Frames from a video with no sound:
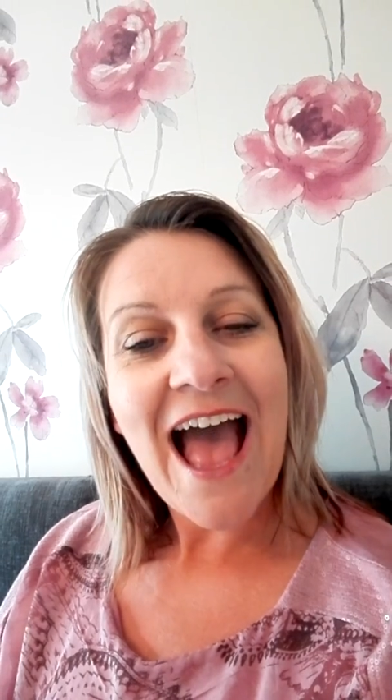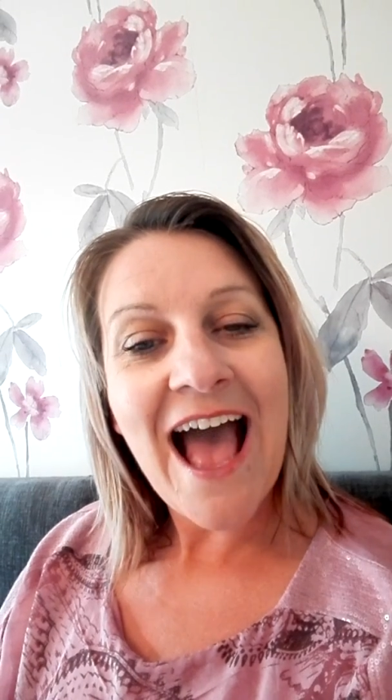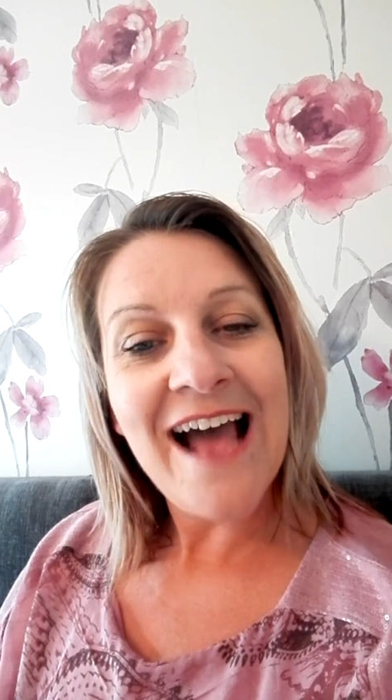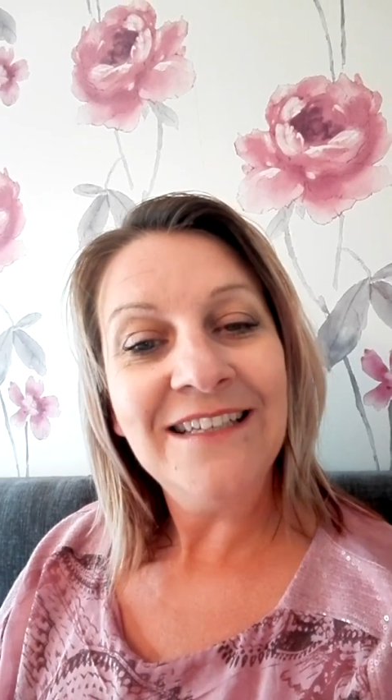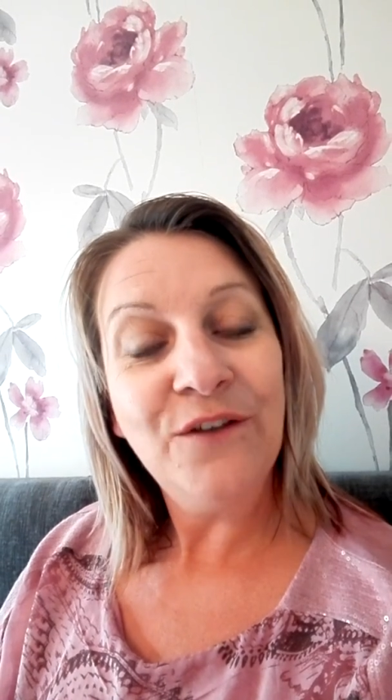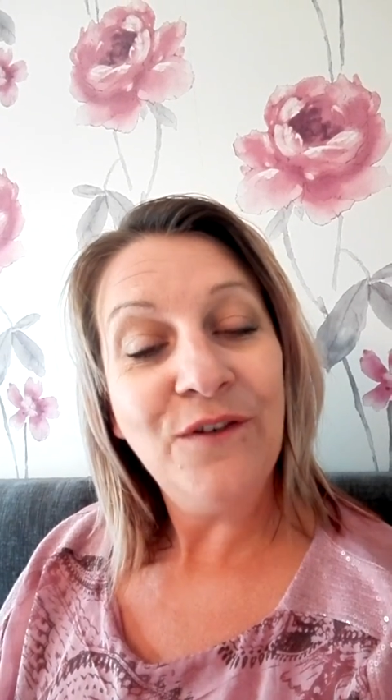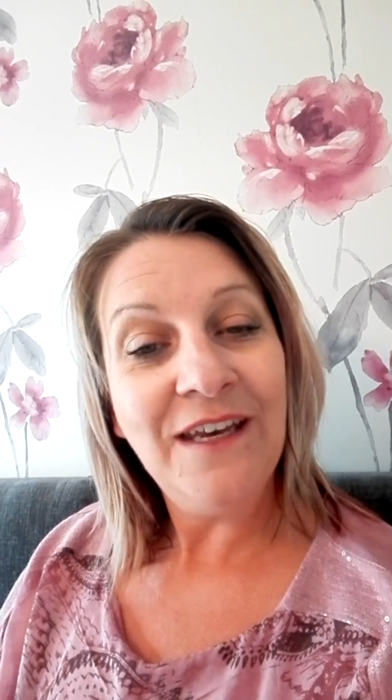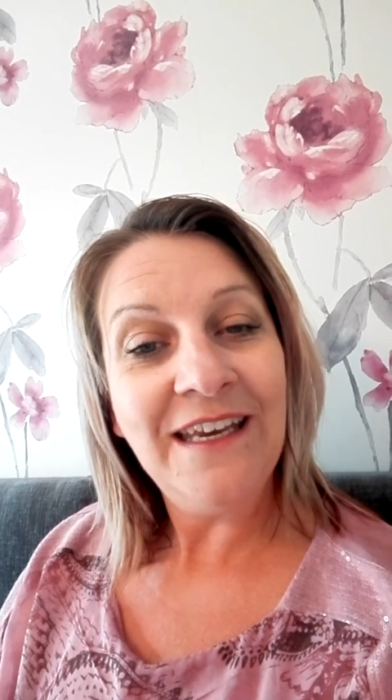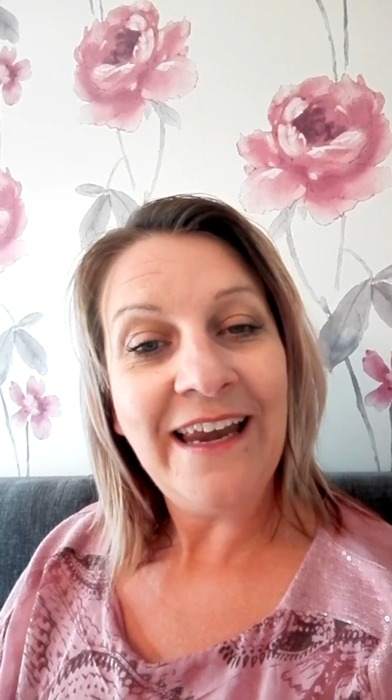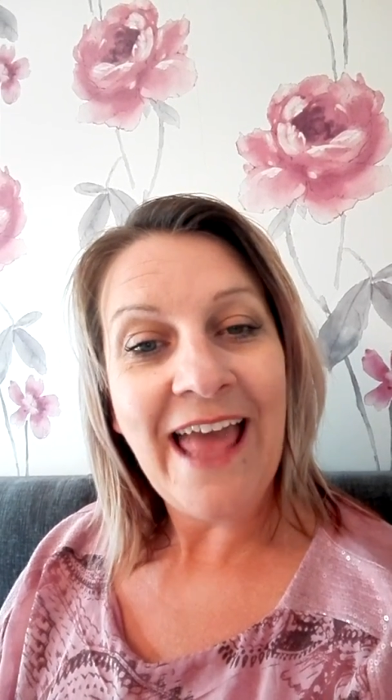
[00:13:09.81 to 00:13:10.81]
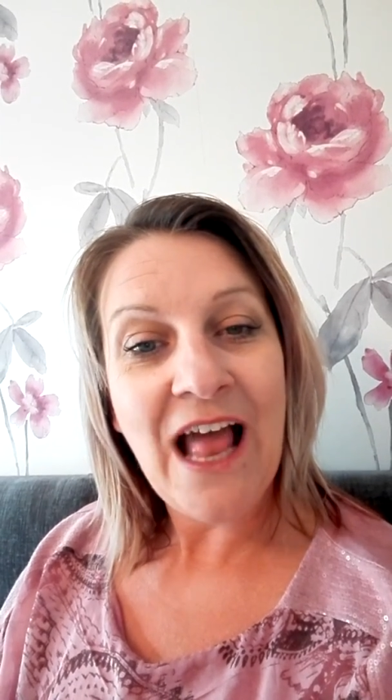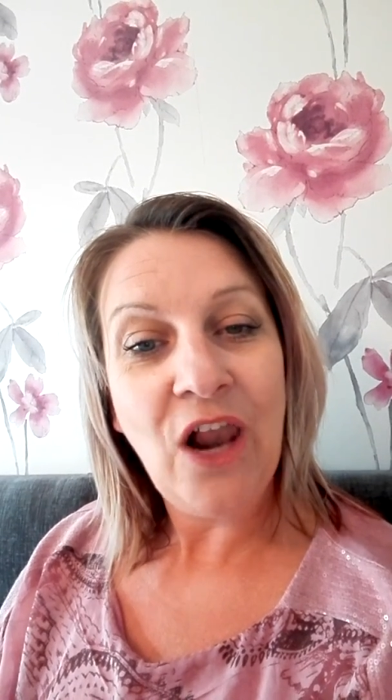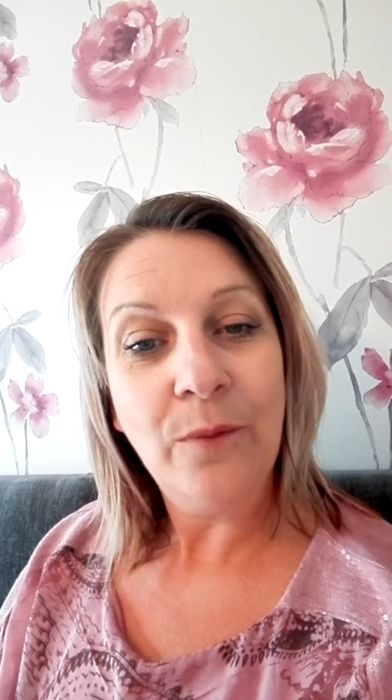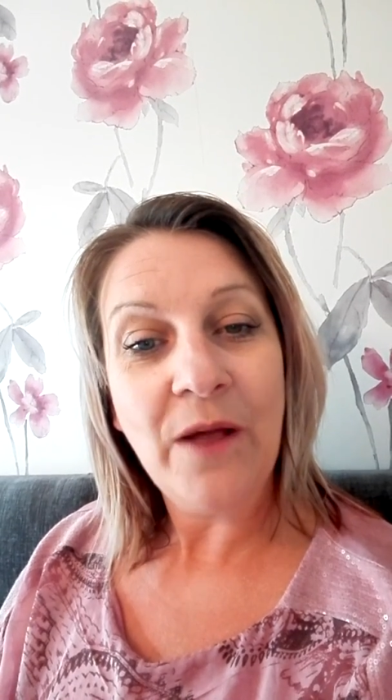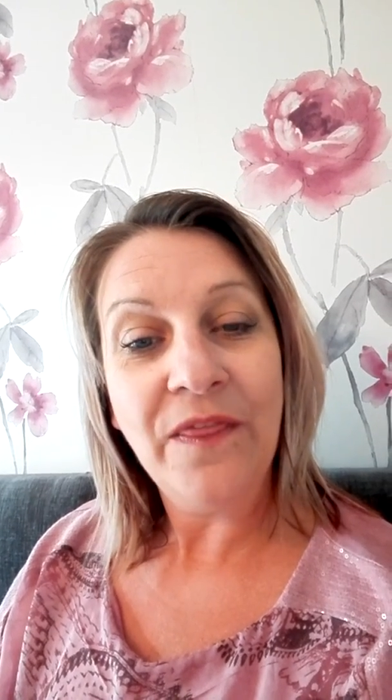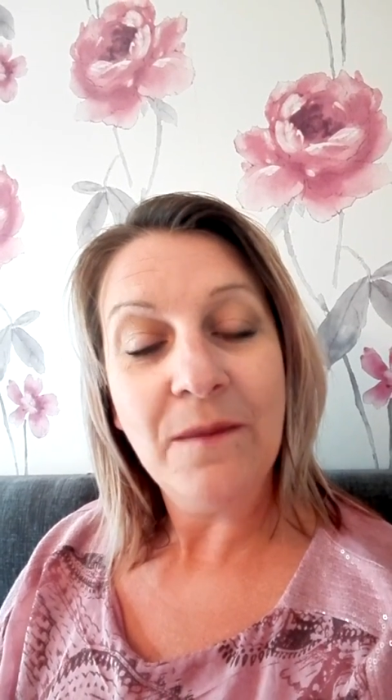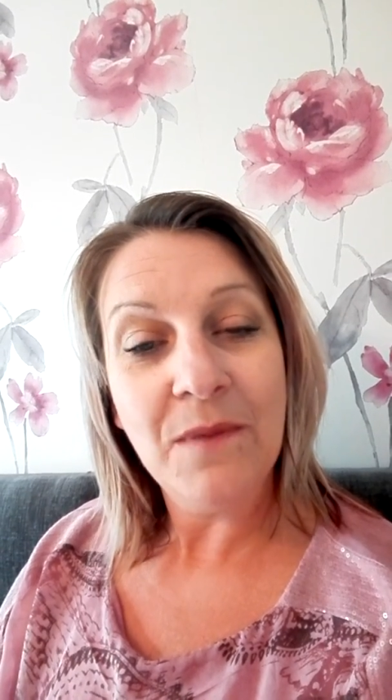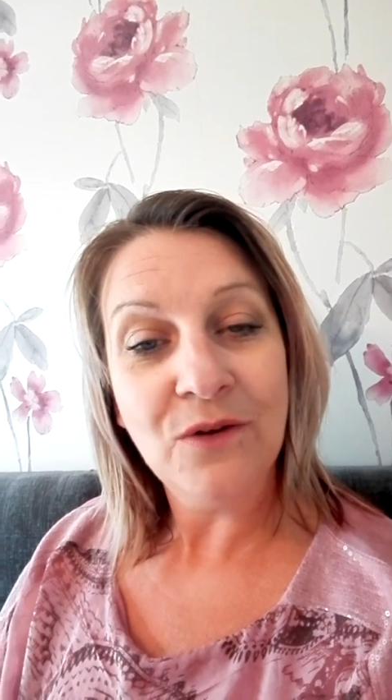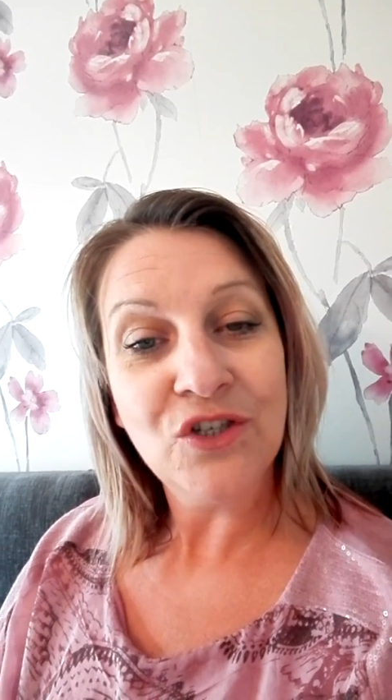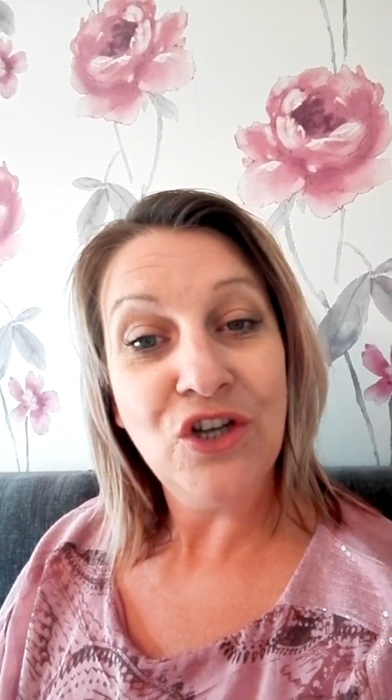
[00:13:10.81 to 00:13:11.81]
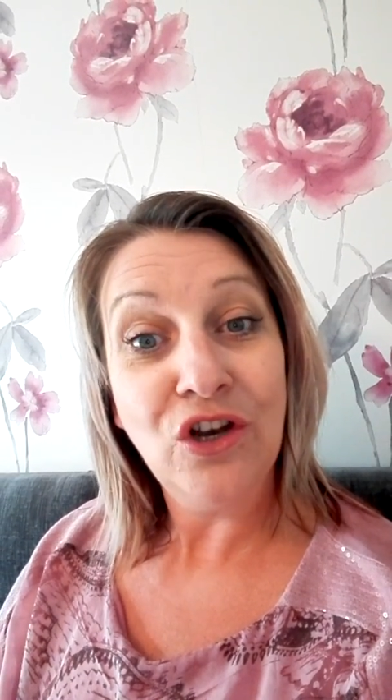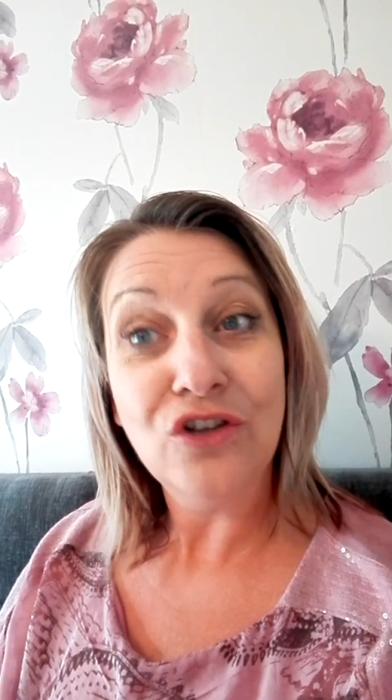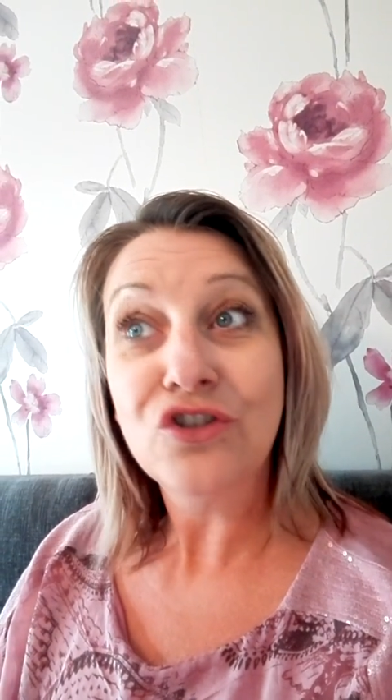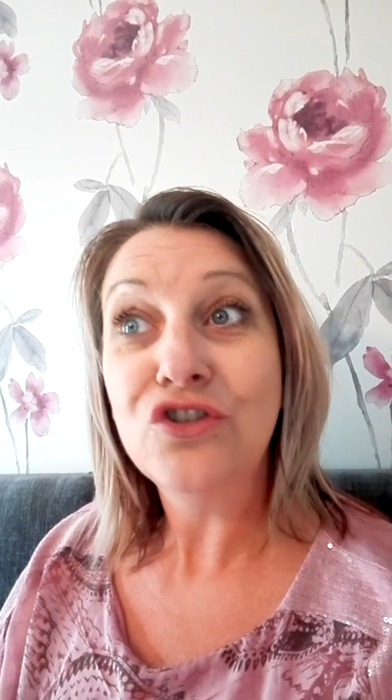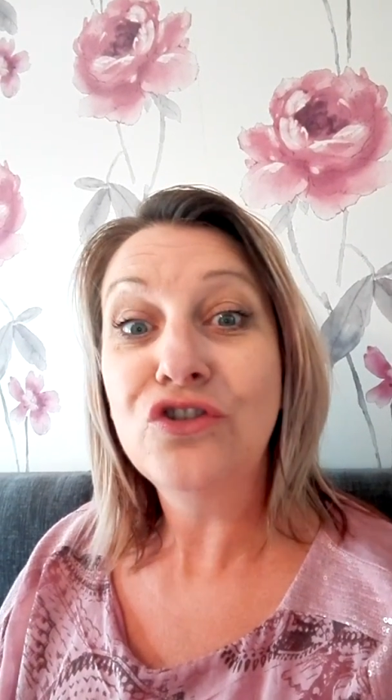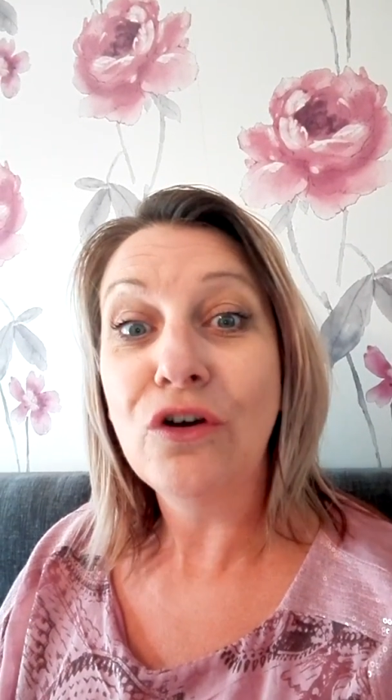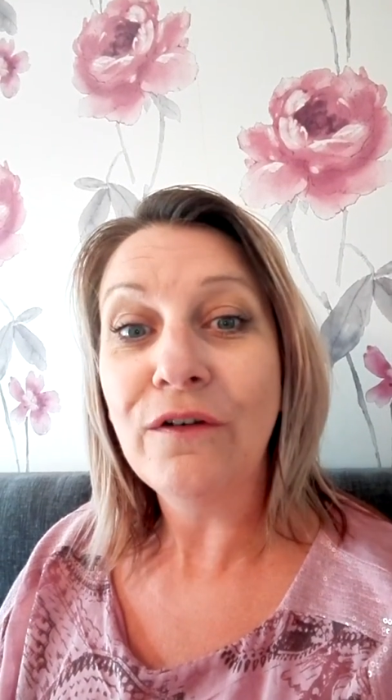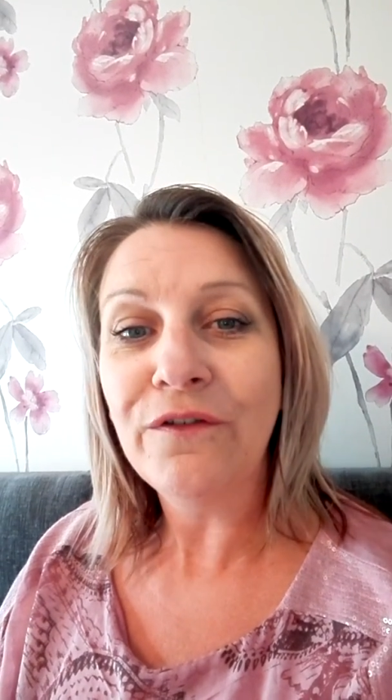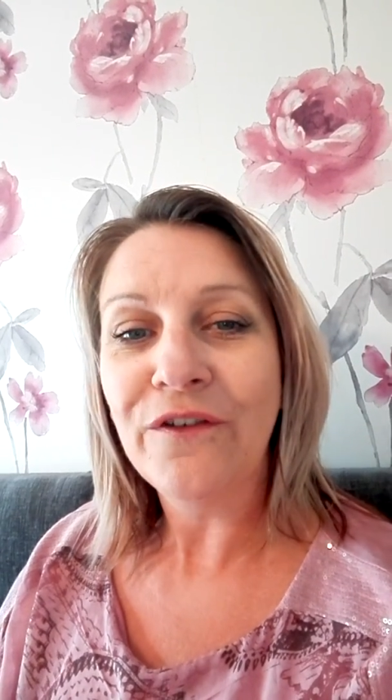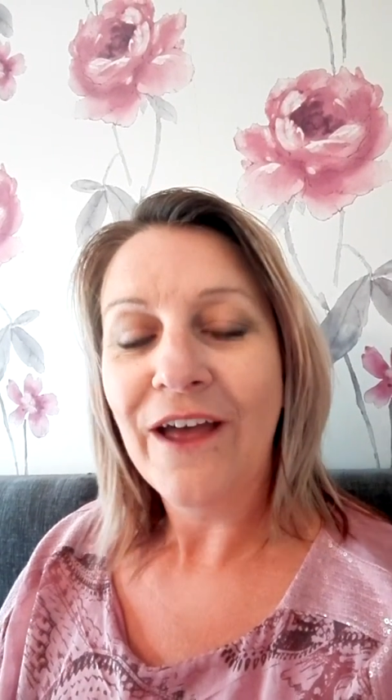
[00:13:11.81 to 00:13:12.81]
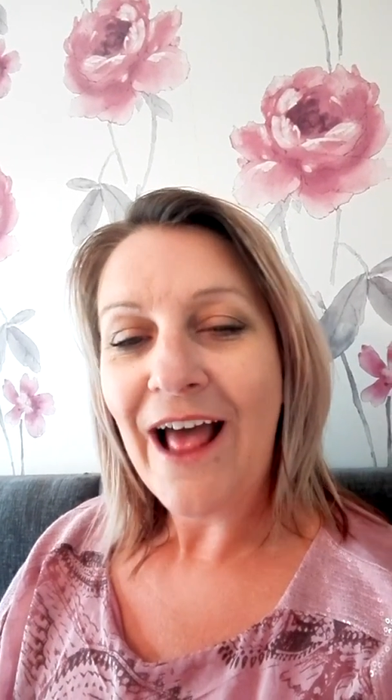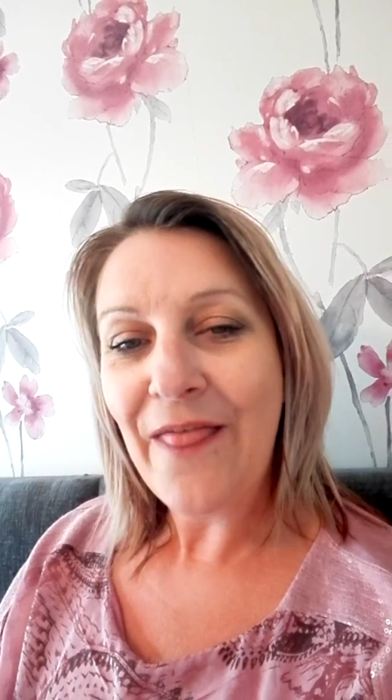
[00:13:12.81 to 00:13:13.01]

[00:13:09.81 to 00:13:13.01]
And if you need any help on the emotional stuff